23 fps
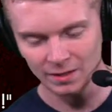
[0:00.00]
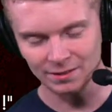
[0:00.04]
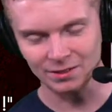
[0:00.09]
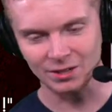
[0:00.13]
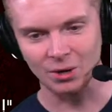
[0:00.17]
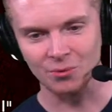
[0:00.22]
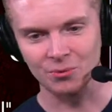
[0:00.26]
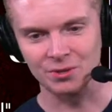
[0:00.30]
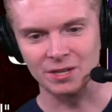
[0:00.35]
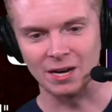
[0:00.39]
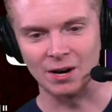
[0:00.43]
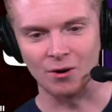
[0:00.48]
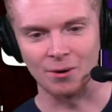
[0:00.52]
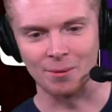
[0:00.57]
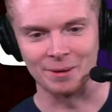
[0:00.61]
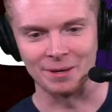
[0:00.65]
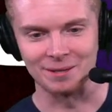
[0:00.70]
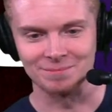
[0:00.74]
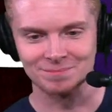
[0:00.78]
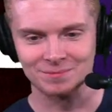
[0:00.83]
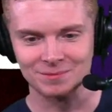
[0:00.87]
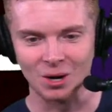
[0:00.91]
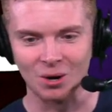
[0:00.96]
Don't yell at
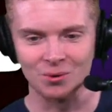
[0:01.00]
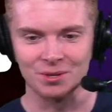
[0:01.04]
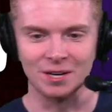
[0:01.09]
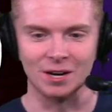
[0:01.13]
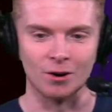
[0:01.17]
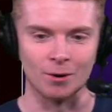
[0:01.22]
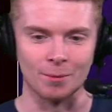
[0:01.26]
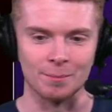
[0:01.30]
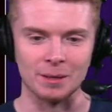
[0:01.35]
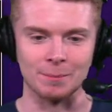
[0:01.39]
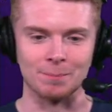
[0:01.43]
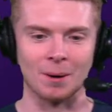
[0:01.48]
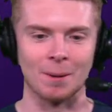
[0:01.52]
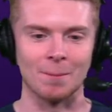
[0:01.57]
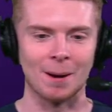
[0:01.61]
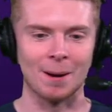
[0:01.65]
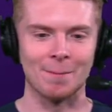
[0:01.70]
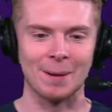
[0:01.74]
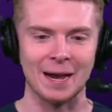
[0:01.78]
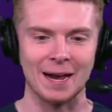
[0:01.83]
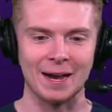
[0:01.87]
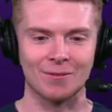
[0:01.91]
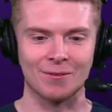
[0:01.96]
me. Don't yell at me. But
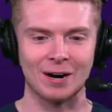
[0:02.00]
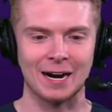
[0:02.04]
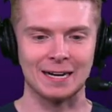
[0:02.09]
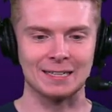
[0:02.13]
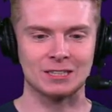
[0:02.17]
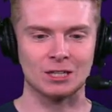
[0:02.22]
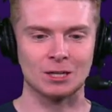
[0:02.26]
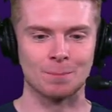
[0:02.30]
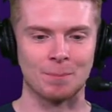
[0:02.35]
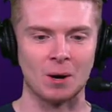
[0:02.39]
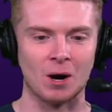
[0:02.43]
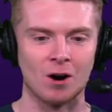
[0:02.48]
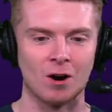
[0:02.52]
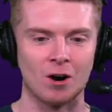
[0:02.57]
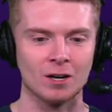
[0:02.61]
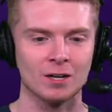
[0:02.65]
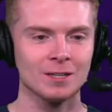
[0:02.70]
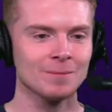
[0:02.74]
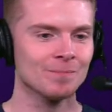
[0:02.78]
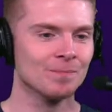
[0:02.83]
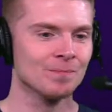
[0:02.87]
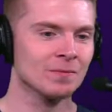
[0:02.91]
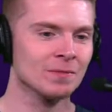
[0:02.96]
my man Roger
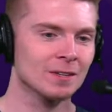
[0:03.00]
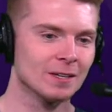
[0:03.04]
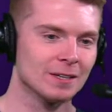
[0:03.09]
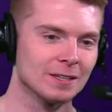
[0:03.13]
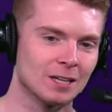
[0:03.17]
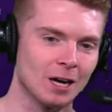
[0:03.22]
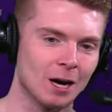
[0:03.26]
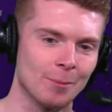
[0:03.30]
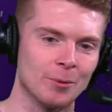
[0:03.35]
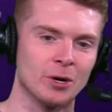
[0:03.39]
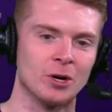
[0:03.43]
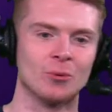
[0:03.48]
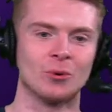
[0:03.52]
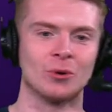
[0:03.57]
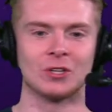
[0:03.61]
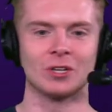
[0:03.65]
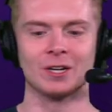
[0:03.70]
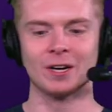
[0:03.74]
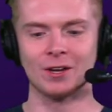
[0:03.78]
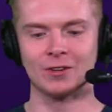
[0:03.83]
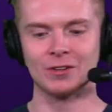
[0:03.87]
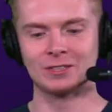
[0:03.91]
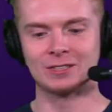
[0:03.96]
Bong coming in with
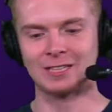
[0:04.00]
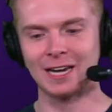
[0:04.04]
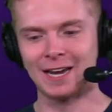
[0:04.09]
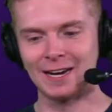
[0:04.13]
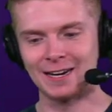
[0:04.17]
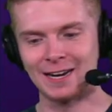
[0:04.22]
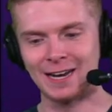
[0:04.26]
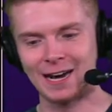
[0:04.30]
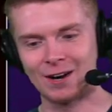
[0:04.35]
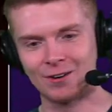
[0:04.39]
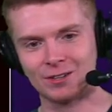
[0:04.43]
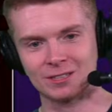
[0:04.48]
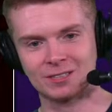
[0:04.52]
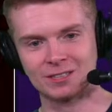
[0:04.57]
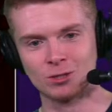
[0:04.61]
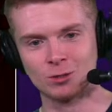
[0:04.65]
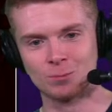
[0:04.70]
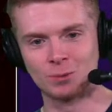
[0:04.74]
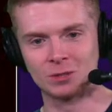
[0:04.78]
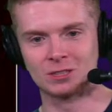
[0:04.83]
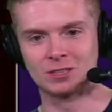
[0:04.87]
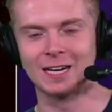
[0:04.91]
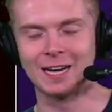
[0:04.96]
another $10
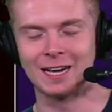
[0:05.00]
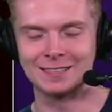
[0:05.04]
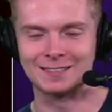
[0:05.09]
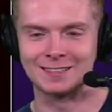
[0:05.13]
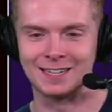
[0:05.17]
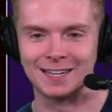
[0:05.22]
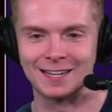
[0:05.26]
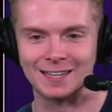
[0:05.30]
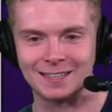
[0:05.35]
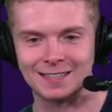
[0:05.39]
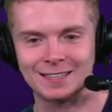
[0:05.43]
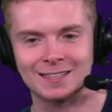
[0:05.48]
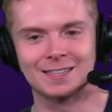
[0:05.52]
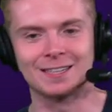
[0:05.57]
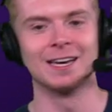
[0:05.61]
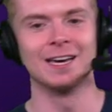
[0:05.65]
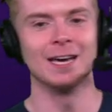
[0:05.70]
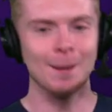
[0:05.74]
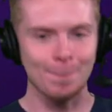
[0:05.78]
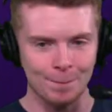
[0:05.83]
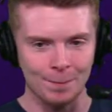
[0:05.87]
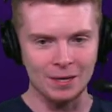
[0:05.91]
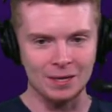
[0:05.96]
super chat saying,
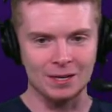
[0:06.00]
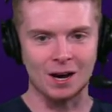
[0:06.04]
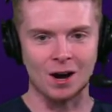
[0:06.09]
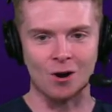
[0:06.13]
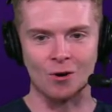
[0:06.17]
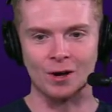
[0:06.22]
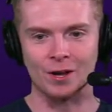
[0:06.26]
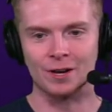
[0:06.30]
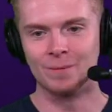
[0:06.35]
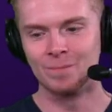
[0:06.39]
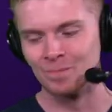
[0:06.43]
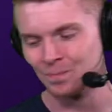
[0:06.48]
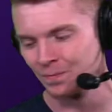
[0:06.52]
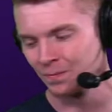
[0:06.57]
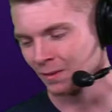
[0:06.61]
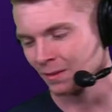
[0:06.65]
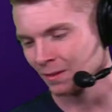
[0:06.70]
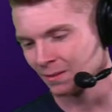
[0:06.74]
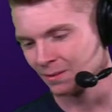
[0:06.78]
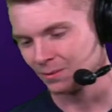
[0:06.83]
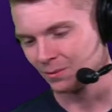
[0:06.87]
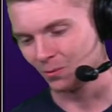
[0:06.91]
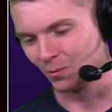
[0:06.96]
keep it going.
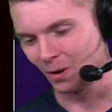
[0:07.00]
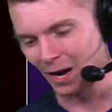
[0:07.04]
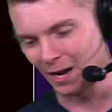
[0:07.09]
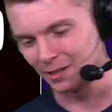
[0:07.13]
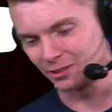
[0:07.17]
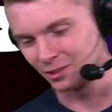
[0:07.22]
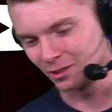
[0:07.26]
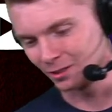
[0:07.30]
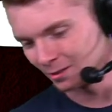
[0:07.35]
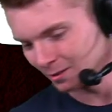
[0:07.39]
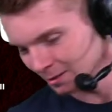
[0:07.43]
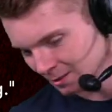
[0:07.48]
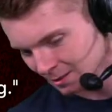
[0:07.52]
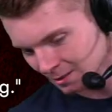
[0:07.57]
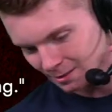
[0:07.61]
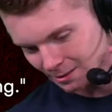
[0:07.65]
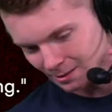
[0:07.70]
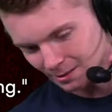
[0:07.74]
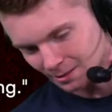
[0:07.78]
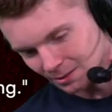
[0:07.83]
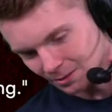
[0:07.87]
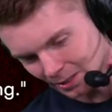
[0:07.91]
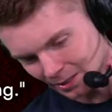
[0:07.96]
Roger,
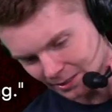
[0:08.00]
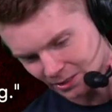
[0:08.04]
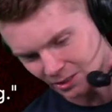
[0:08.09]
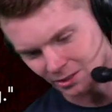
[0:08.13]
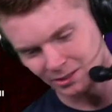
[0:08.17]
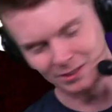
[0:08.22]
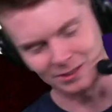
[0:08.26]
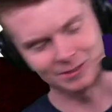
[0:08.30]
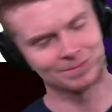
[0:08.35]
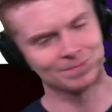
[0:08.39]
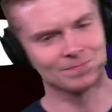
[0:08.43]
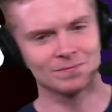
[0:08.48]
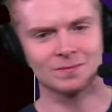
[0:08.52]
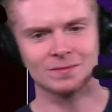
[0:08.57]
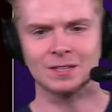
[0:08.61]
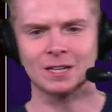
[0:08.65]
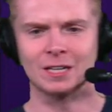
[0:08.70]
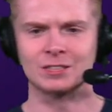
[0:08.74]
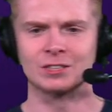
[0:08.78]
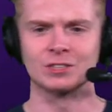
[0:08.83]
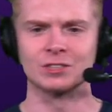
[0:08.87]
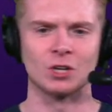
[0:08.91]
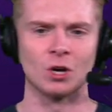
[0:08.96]
let's just
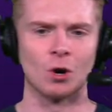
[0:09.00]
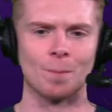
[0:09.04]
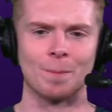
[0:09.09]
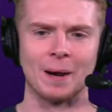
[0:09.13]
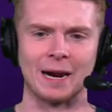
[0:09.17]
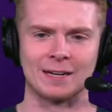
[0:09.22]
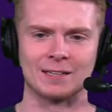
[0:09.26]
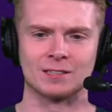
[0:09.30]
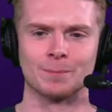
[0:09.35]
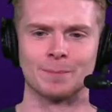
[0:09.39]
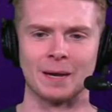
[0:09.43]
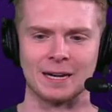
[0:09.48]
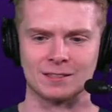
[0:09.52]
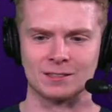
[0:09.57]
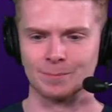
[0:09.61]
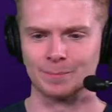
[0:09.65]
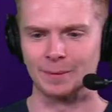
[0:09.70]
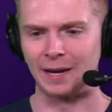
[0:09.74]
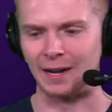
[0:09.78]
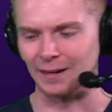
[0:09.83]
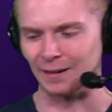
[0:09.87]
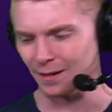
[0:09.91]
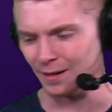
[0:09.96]
let's just go back to back to
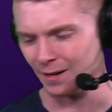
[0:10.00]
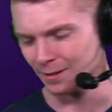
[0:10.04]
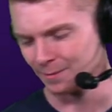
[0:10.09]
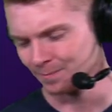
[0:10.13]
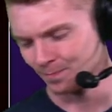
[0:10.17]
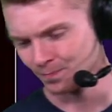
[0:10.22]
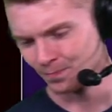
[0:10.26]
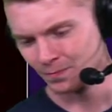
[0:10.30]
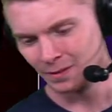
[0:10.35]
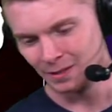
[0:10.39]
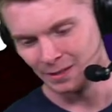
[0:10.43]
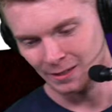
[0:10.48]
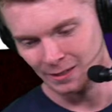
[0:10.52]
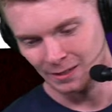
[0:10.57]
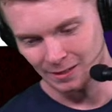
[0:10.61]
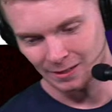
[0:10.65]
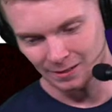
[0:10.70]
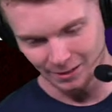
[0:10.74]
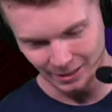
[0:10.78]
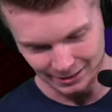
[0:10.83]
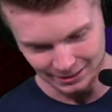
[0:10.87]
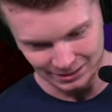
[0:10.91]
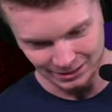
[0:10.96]
back, huh?
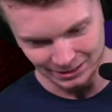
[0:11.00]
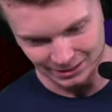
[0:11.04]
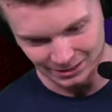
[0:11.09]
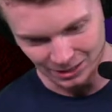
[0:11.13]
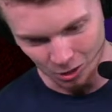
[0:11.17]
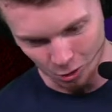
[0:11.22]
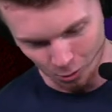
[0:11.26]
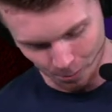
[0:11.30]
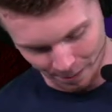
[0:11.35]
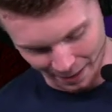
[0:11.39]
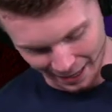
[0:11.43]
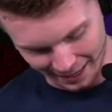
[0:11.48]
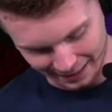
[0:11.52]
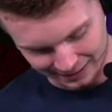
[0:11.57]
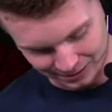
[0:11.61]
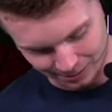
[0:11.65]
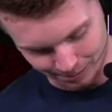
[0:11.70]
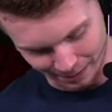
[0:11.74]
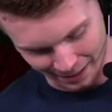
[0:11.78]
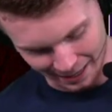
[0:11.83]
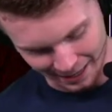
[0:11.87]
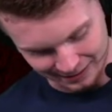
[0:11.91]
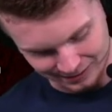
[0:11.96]
Let's just go back
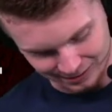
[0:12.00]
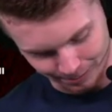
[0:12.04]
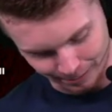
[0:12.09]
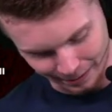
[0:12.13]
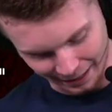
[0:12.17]
to back to